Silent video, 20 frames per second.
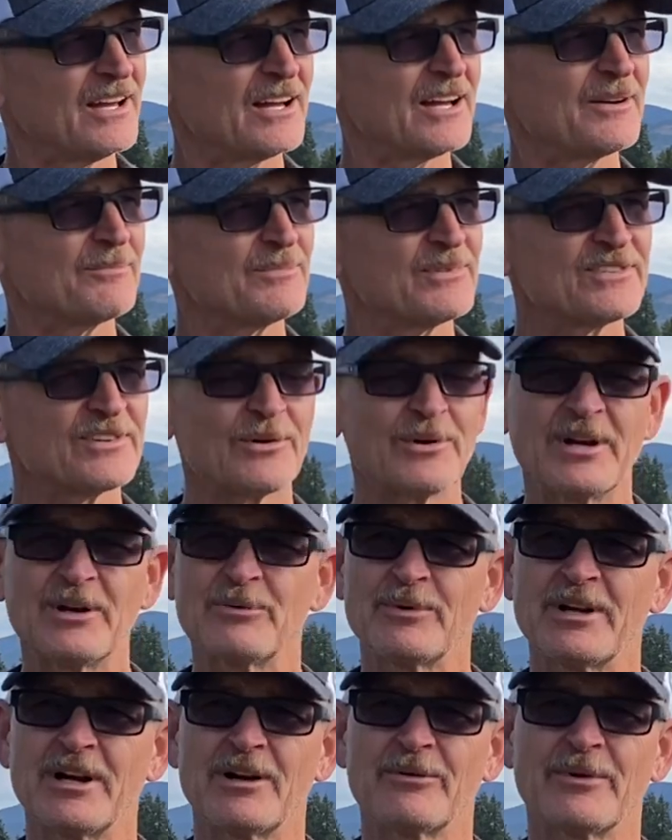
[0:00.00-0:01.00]
So here
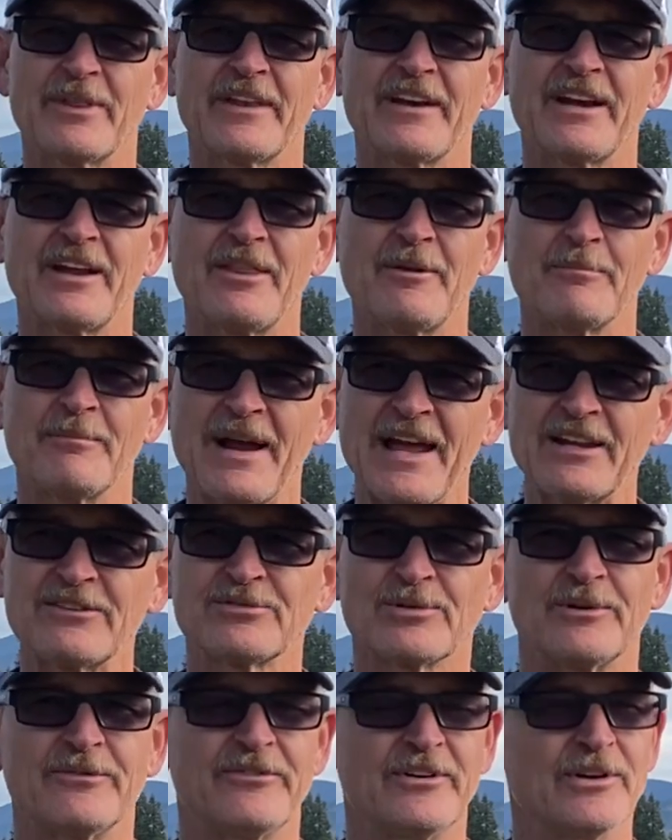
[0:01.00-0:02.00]
we are with another Mass
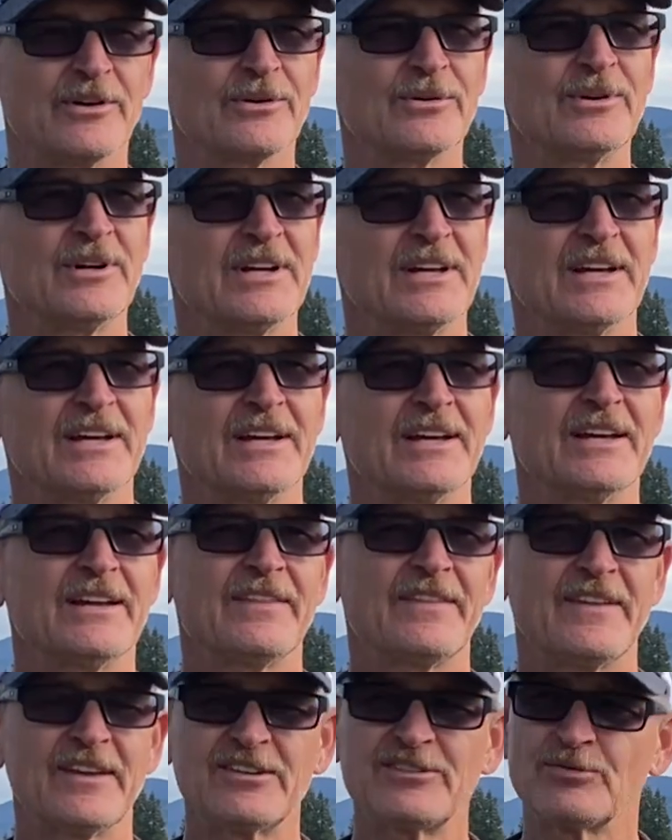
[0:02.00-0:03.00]
review.
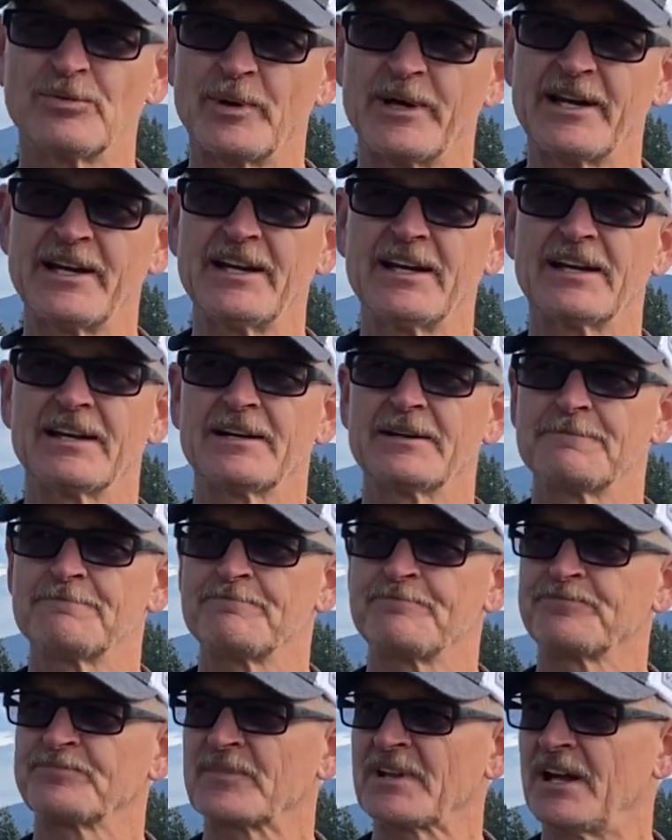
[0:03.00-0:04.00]
This week,
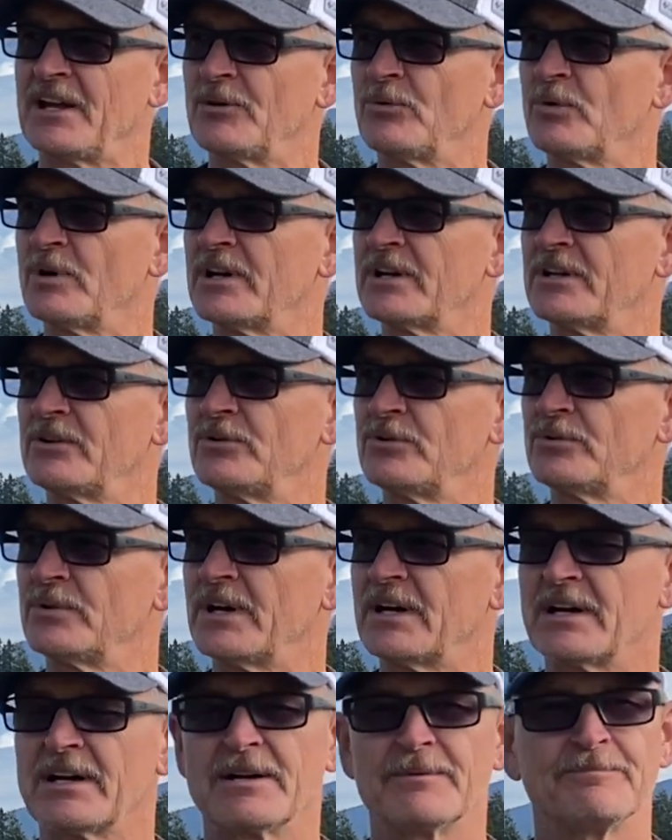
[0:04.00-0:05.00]
I want
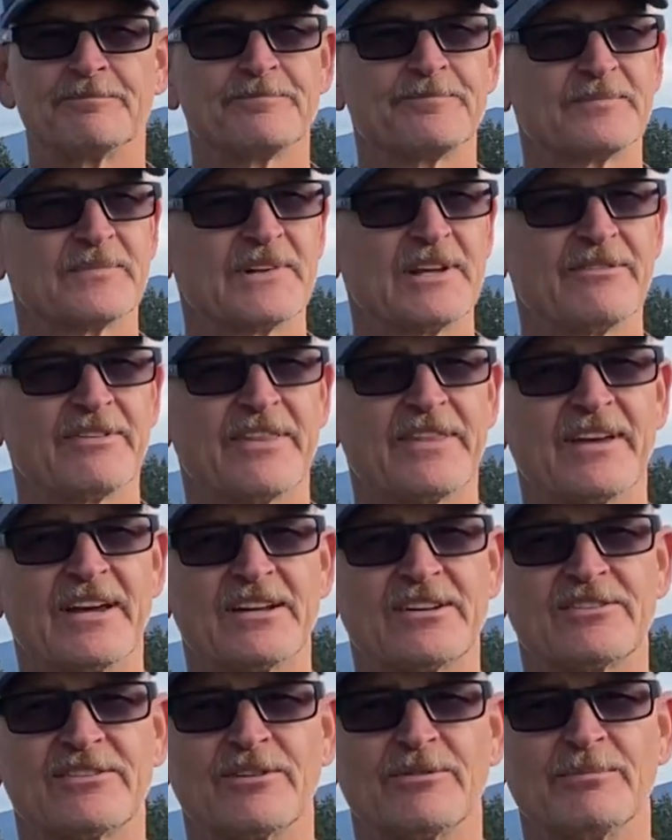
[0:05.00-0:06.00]
to give a
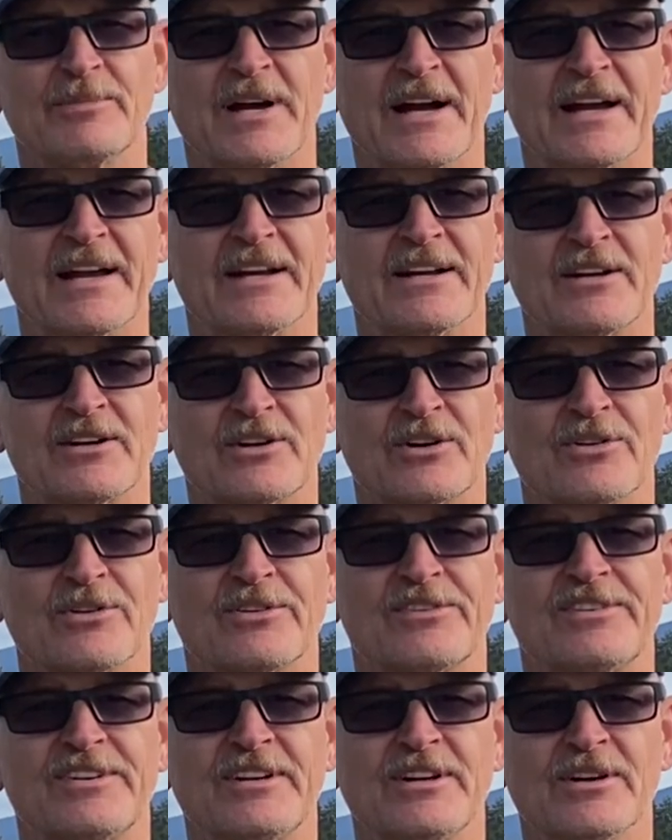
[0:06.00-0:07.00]
thanks to my
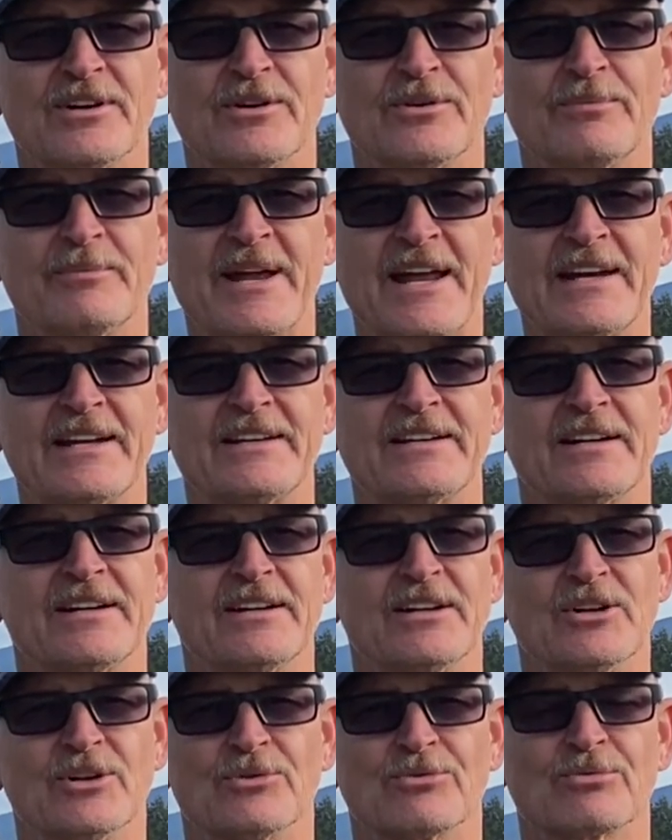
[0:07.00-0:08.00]
Curcio mate,
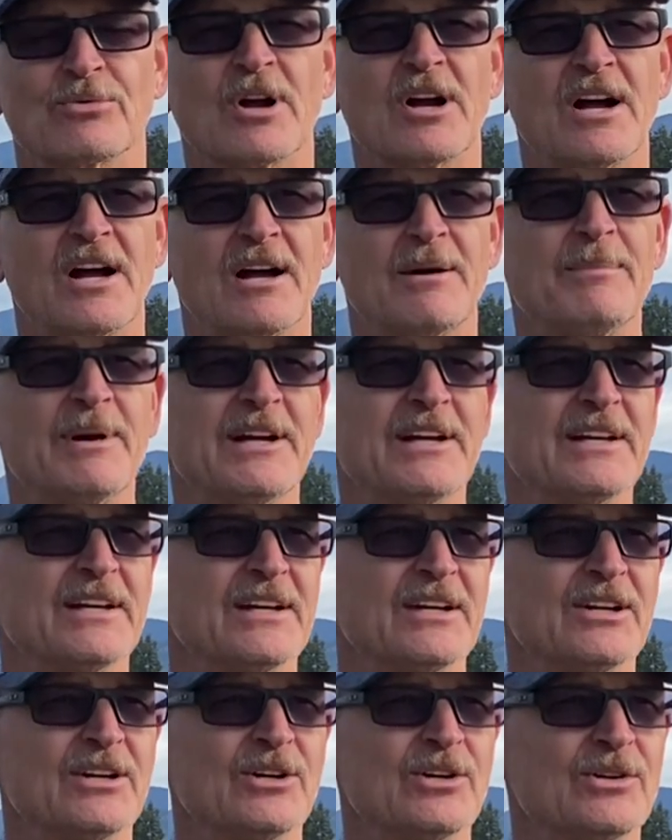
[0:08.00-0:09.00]
Rob,
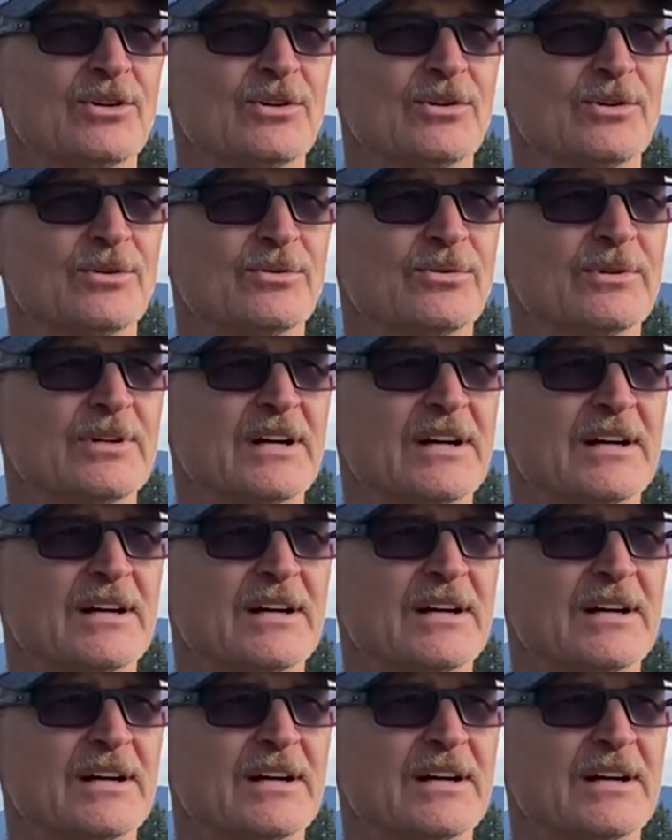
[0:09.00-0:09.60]
who